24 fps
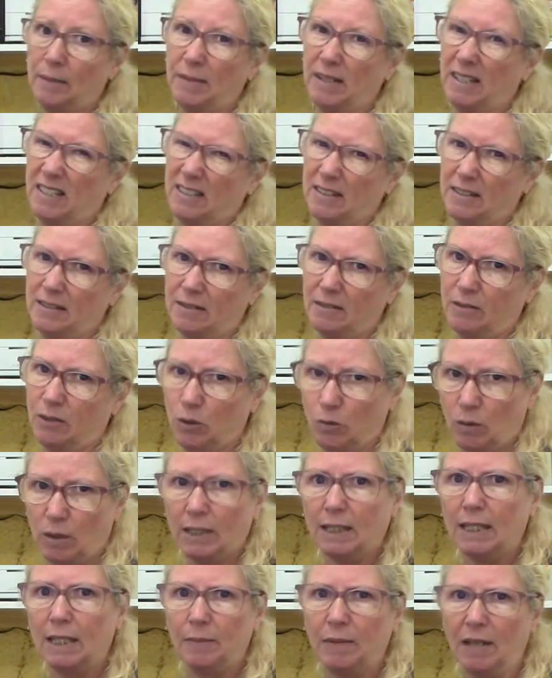because you
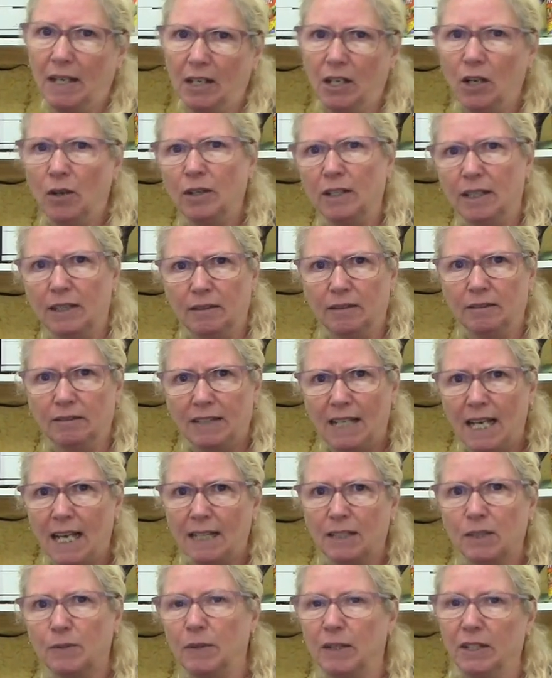want to keep that coating
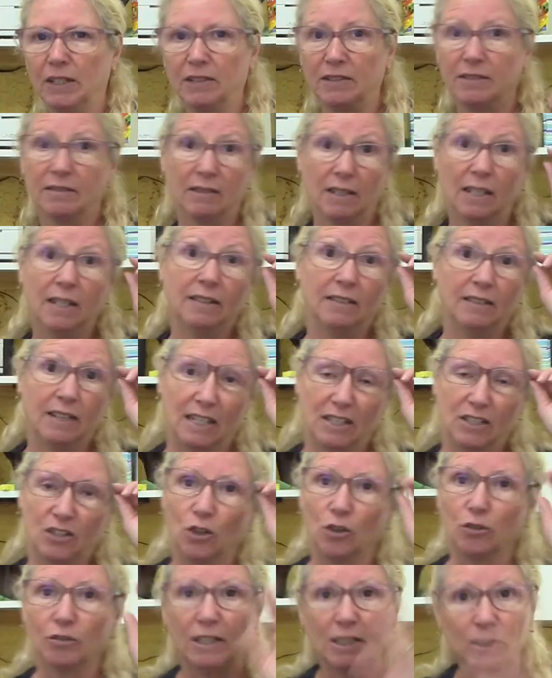intact, because that's
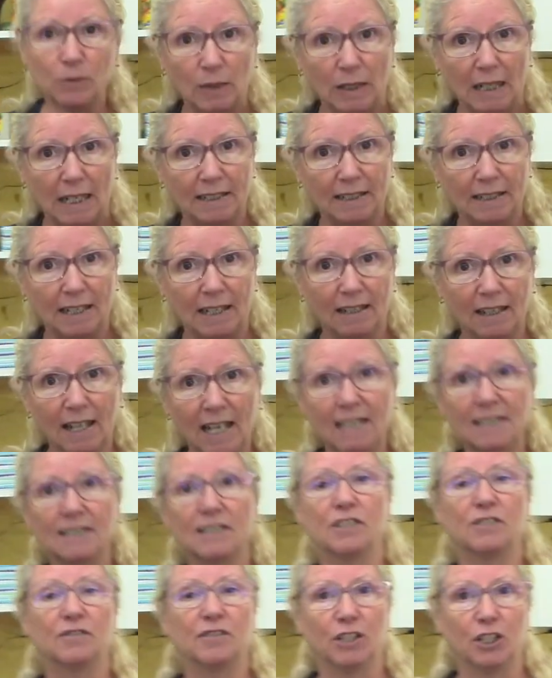the whole reason we like that
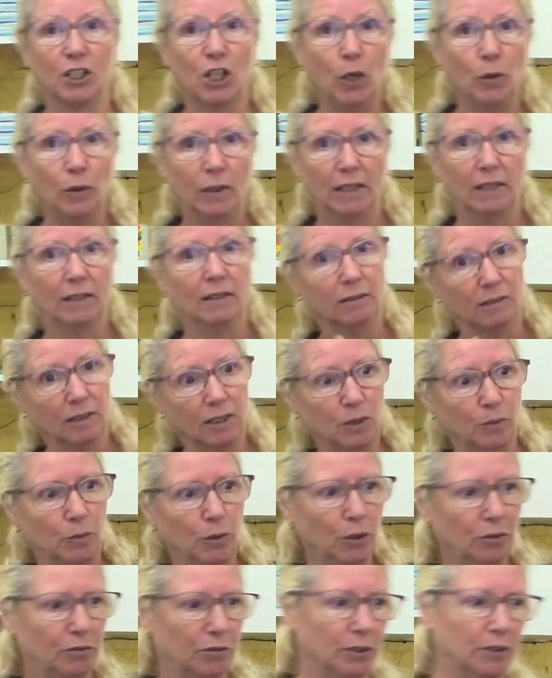glass, is for the coating. It's
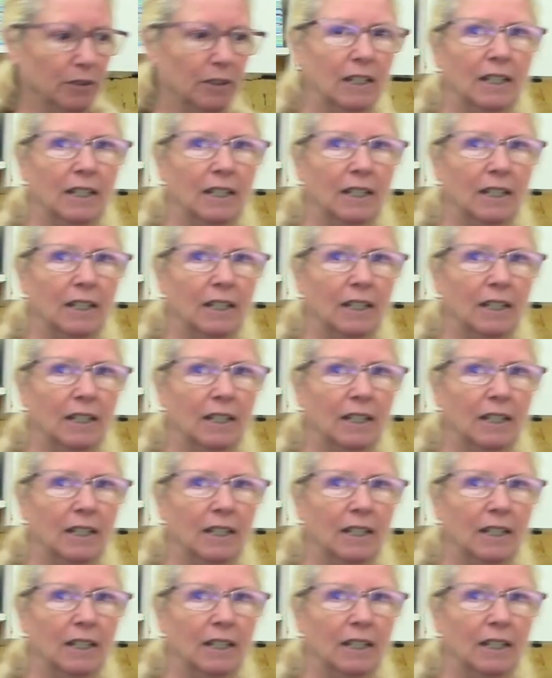beautiful.